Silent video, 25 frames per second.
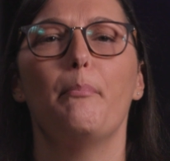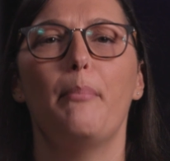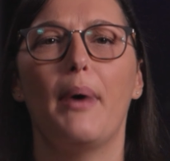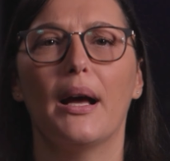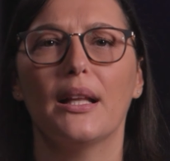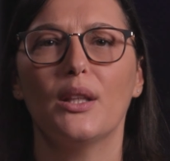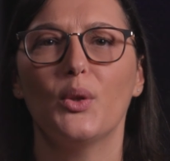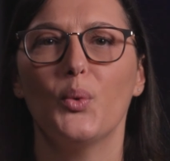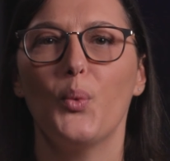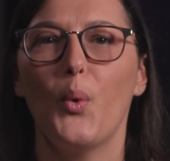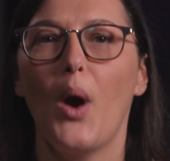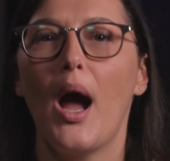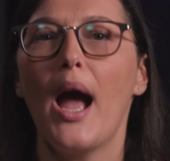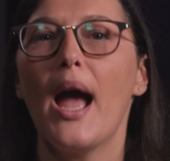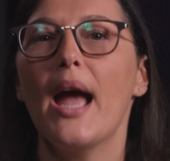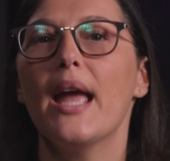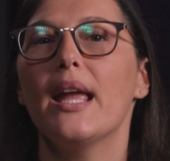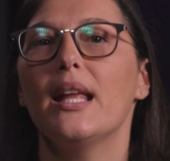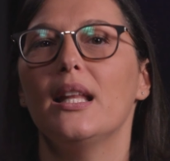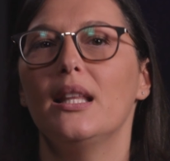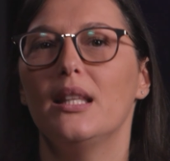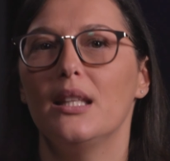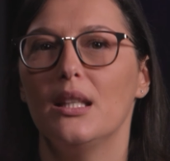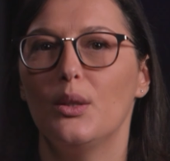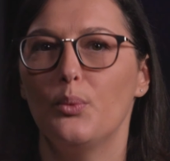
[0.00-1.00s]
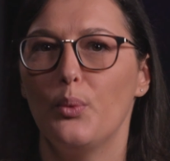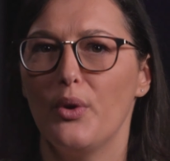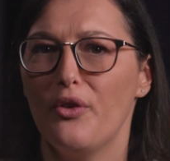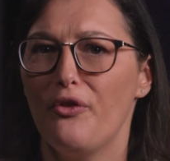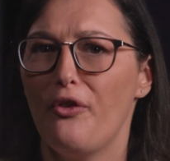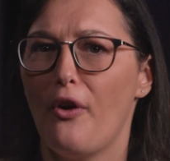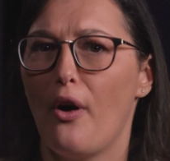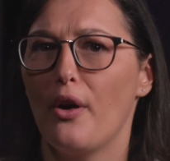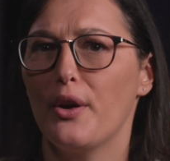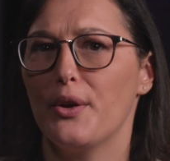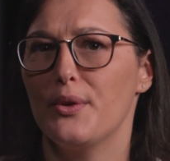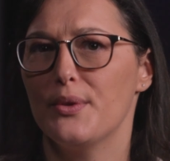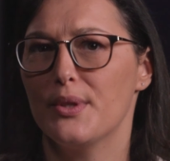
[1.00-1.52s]
But why did we
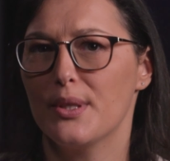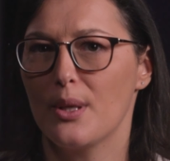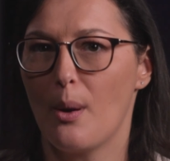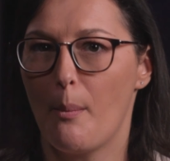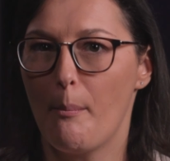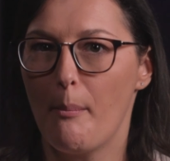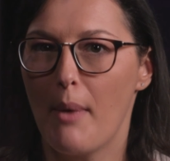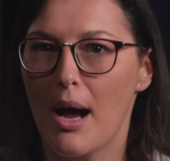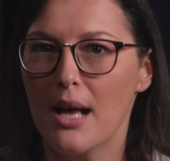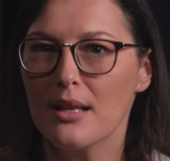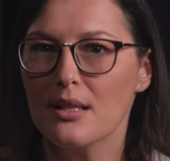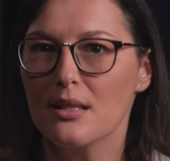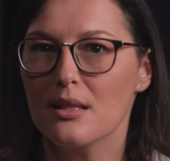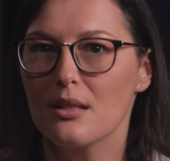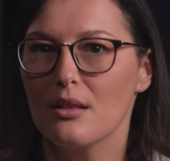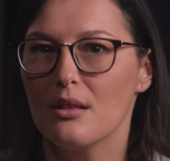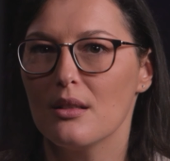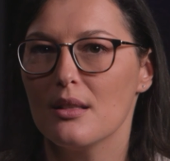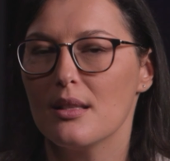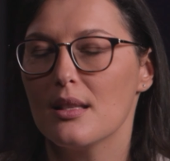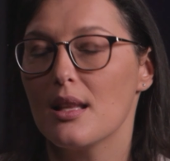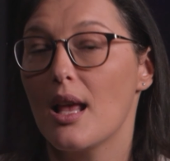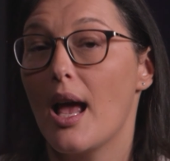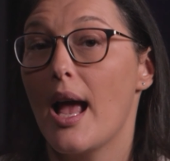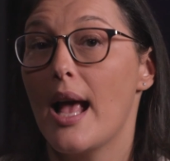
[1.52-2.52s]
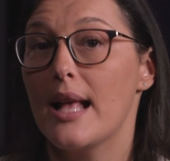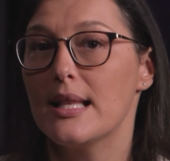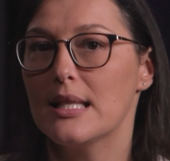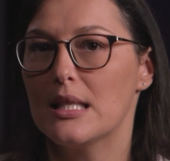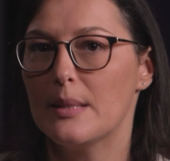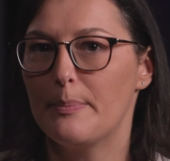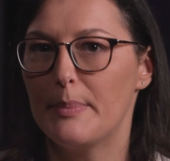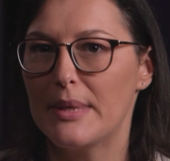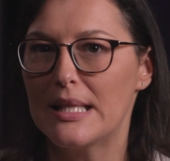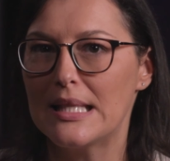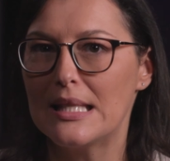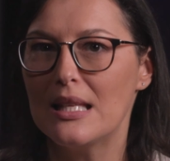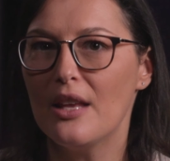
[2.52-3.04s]
focus on muscles, and
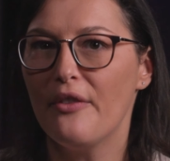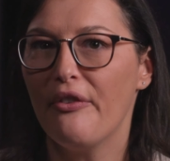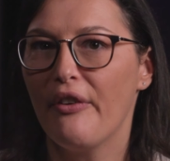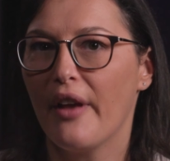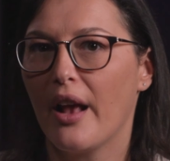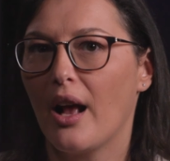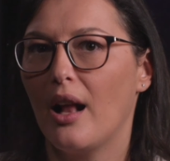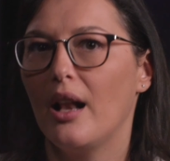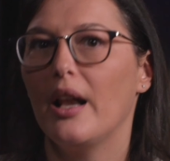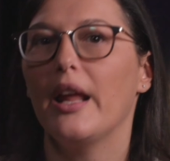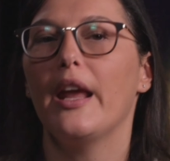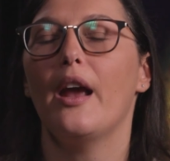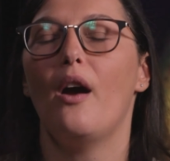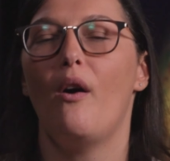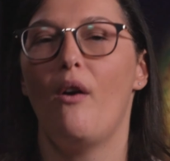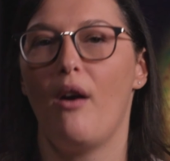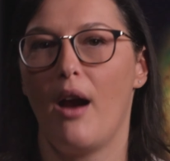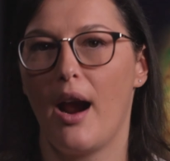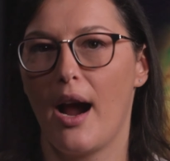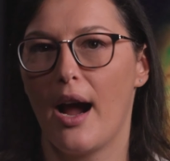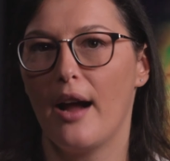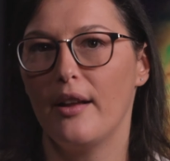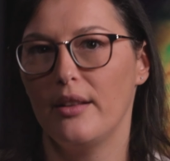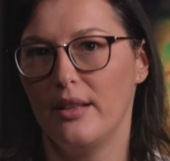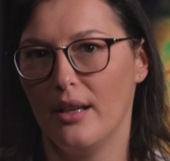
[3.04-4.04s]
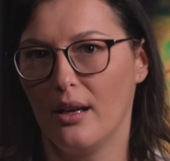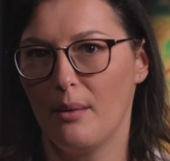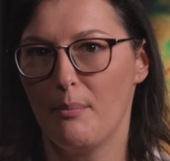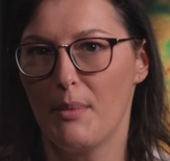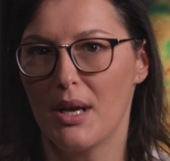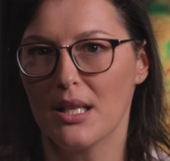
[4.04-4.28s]
specifically on cardiac